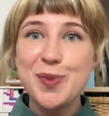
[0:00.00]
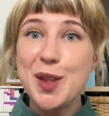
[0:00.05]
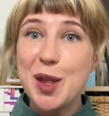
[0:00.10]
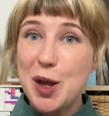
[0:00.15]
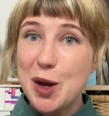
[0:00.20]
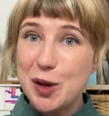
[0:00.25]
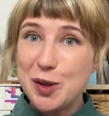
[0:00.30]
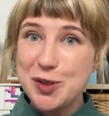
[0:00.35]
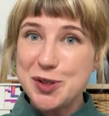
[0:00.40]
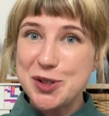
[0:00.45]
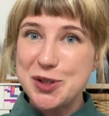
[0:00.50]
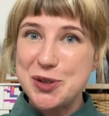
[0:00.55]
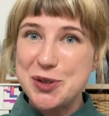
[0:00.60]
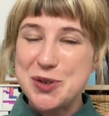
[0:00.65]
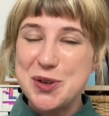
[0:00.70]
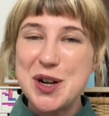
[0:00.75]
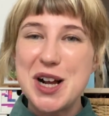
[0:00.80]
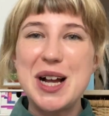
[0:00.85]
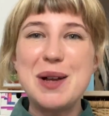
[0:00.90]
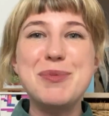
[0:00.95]

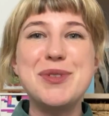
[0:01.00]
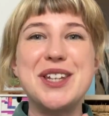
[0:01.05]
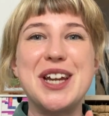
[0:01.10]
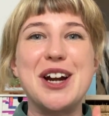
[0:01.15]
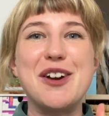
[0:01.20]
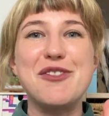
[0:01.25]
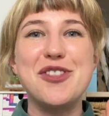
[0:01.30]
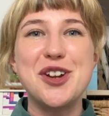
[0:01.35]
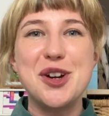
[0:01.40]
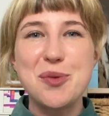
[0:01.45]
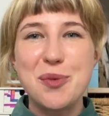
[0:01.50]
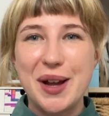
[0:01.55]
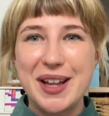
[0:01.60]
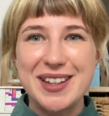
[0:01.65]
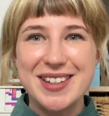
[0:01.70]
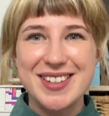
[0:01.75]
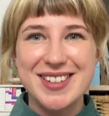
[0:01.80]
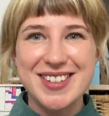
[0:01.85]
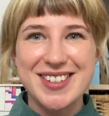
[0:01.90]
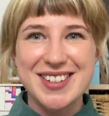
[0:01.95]
Also, observe their
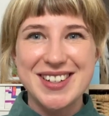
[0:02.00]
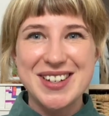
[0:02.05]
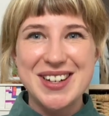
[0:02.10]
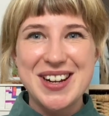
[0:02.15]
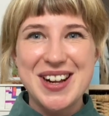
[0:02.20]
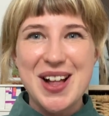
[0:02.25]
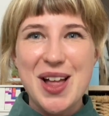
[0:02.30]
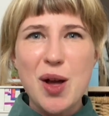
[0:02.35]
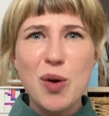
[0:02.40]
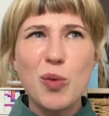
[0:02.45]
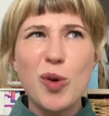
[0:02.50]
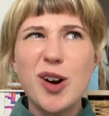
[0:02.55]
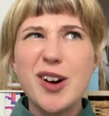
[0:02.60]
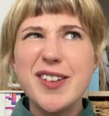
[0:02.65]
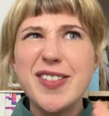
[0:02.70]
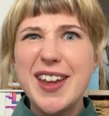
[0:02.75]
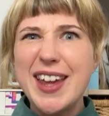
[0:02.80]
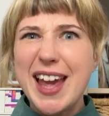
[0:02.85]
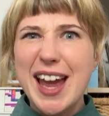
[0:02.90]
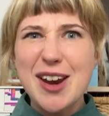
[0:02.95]
wins. What are
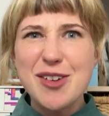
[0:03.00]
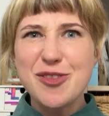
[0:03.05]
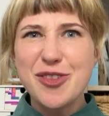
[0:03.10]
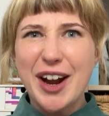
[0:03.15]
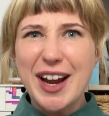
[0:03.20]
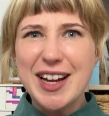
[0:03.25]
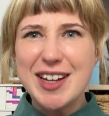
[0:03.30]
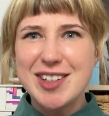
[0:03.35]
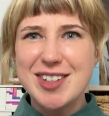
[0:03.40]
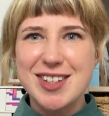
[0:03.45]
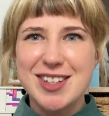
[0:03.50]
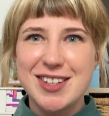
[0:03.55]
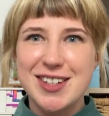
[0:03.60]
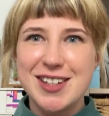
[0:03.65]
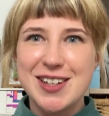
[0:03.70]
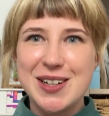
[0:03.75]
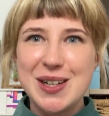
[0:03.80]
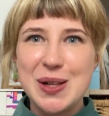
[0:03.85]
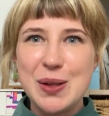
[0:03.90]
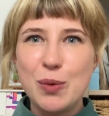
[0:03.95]
they getting right?
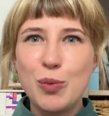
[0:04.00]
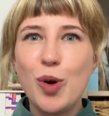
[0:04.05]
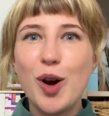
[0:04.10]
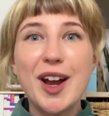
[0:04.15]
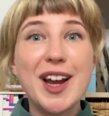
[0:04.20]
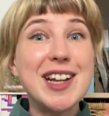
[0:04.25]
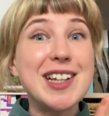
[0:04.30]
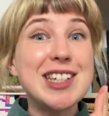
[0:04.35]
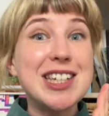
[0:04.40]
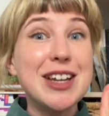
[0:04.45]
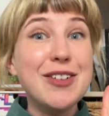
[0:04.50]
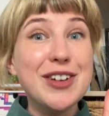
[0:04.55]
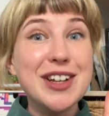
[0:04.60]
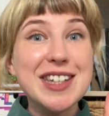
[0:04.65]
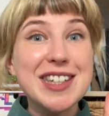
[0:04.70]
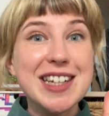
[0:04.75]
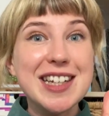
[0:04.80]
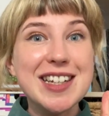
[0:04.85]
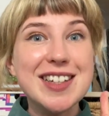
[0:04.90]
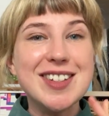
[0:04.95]
What
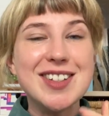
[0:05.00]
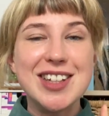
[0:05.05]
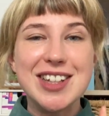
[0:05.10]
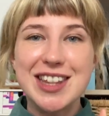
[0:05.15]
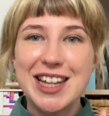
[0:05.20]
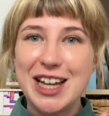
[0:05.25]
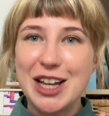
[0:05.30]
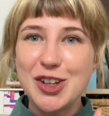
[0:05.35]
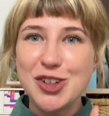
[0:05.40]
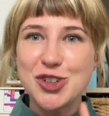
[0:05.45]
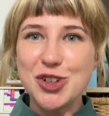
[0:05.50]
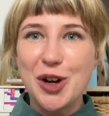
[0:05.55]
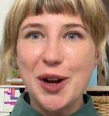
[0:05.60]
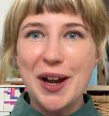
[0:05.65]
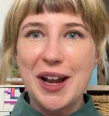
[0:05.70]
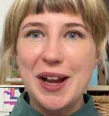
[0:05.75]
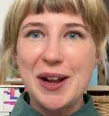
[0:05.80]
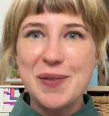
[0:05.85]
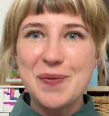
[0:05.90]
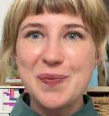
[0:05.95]
activities did they
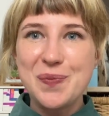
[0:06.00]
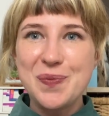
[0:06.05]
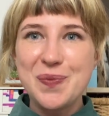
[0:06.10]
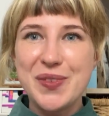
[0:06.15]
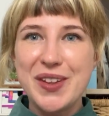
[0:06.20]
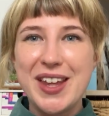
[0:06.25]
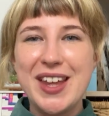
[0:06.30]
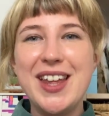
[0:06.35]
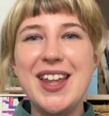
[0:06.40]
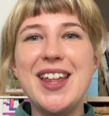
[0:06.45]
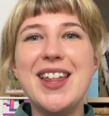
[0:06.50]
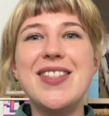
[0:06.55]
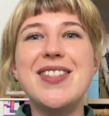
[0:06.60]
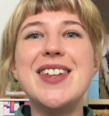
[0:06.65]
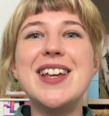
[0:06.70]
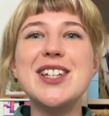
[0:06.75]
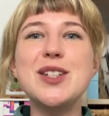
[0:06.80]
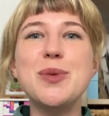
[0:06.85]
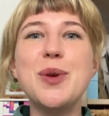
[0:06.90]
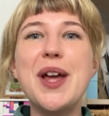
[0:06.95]
enjoy?
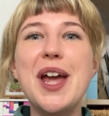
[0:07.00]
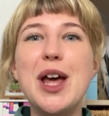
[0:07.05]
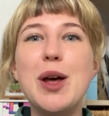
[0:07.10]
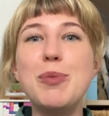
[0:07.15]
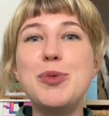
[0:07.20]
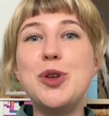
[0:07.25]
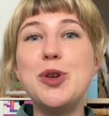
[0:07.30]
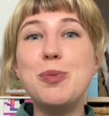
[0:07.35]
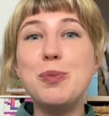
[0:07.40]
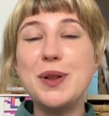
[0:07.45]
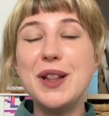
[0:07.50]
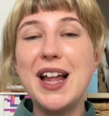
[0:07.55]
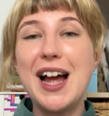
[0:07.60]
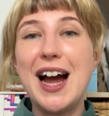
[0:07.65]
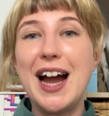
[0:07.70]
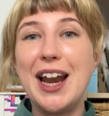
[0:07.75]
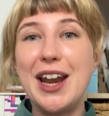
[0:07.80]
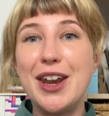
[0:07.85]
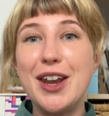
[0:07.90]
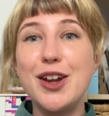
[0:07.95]
This will help you
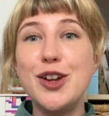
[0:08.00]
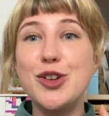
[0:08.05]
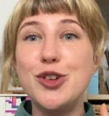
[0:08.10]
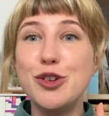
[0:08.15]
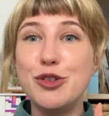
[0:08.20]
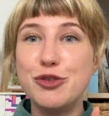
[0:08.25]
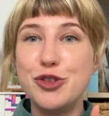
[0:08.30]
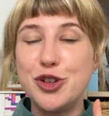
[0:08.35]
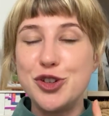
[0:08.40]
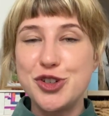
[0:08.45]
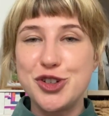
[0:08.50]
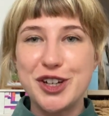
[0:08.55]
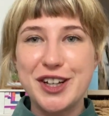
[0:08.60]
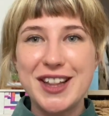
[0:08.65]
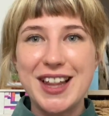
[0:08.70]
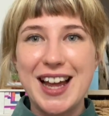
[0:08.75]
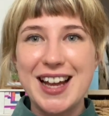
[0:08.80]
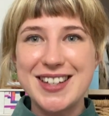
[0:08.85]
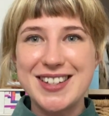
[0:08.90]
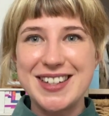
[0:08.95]
plan your future
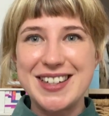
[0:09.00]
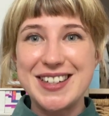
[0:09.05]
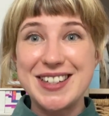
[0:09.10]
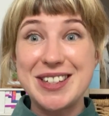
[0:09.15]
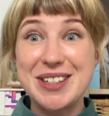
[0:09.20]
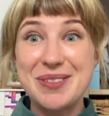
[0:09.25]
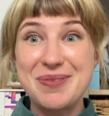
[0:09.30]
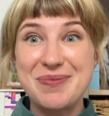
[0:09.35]
classes.